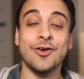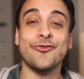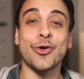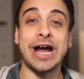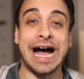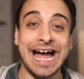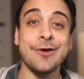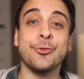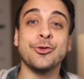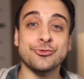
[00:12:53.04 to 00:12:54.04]
For
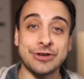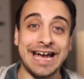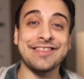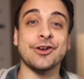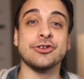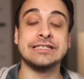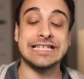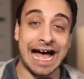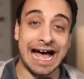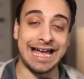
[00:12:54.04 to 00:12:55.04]
I would rather
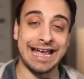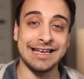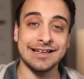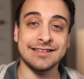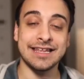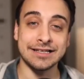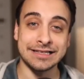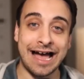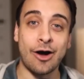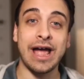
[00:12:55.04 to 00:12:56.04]
die than
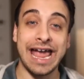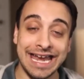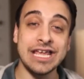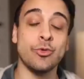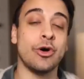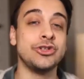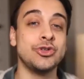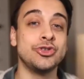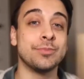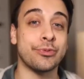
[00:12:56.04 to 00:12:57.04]
allow anyone
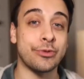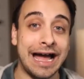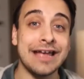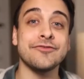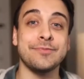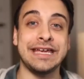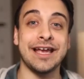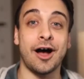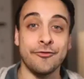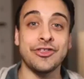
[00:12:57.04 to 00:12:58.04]
to deprive me
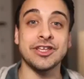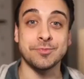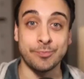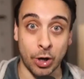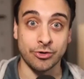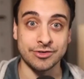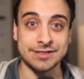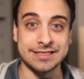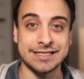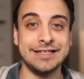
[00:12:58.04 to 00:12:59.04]
of this
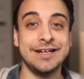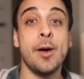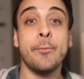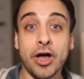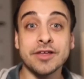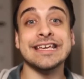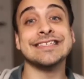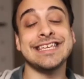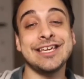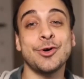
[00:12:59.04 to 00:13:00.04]
boast. Paul
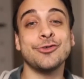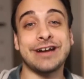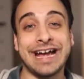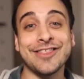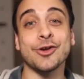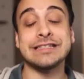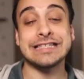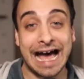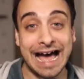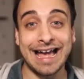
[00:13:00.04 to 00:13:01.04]
says he would rather
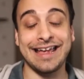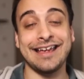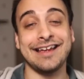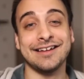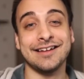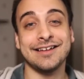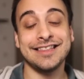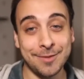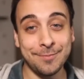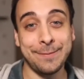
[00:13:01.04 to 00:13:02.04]
die
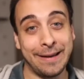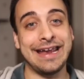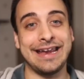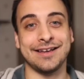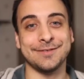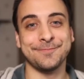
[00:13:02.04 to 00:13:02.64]
than be paid.